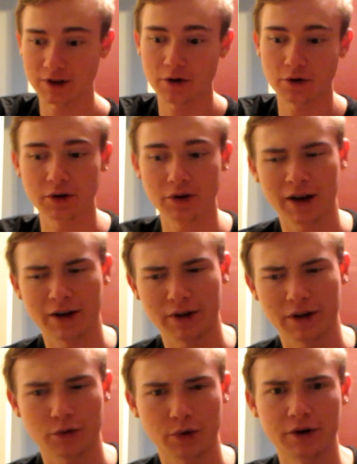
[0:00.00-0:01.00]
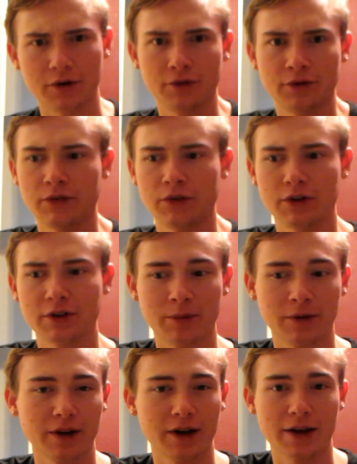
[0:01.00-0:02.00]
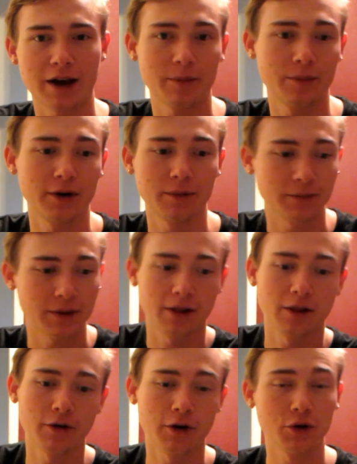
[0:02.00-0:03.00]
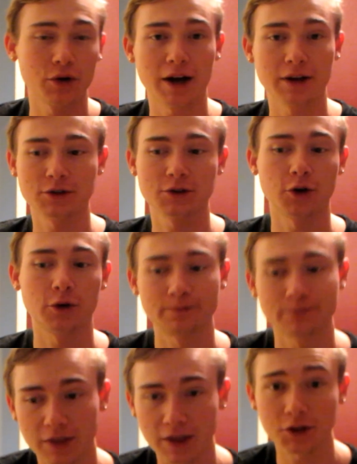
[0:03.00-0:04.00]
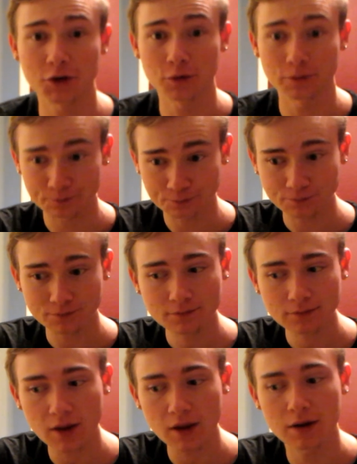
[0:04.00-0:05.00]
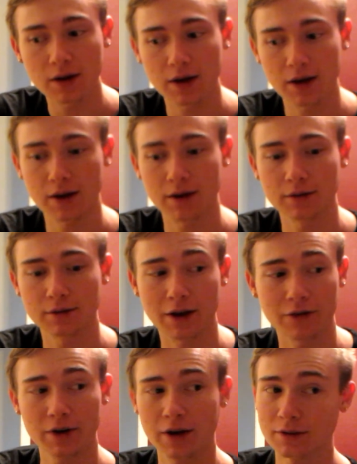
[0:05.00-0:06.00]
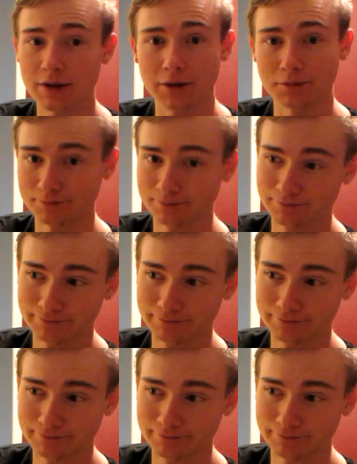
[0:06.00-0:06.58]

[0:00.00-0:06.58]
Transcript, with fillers: I know I only have like 350 or something like that, but I love all you guys, so thank you, and have a nice day.